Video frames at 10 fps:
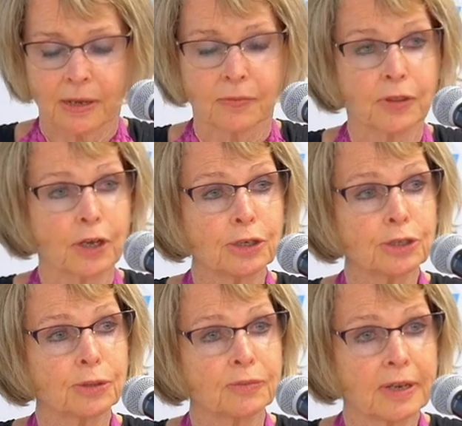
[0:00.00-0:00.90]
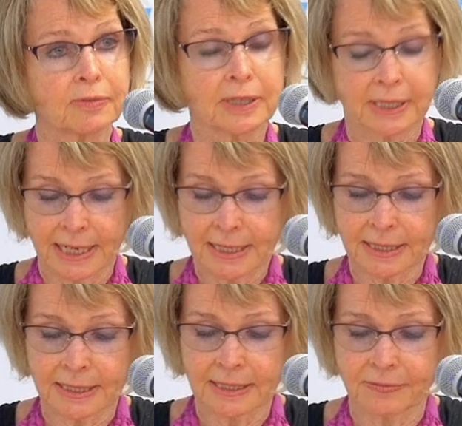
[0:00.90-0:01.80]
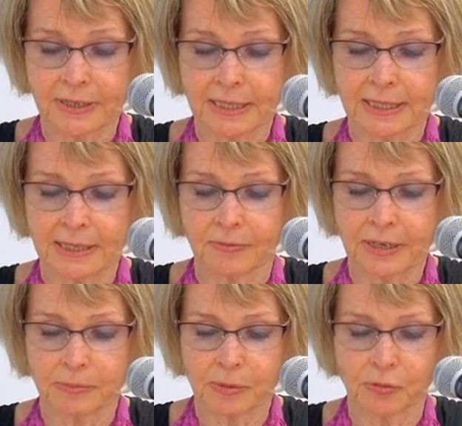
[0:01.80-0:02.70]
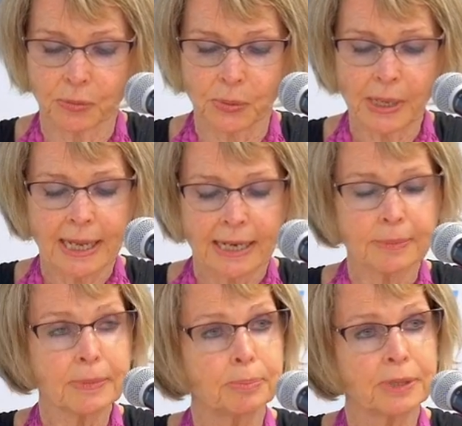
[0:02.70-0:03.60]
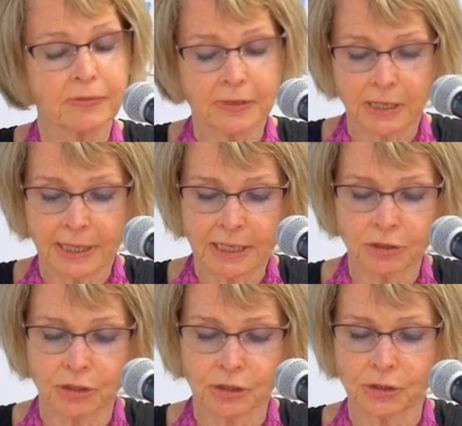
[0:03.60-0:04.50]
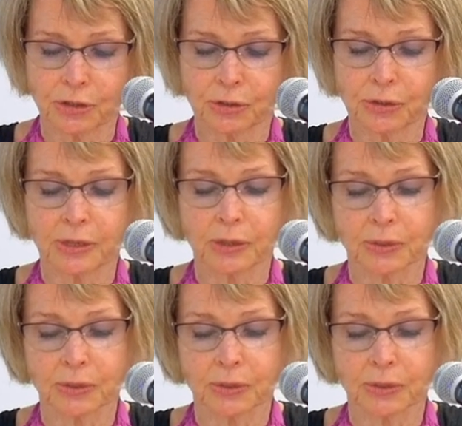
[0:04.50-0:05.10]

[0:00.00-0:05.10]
For those who have never attended an Affinity event before, let me briefly introduce you to the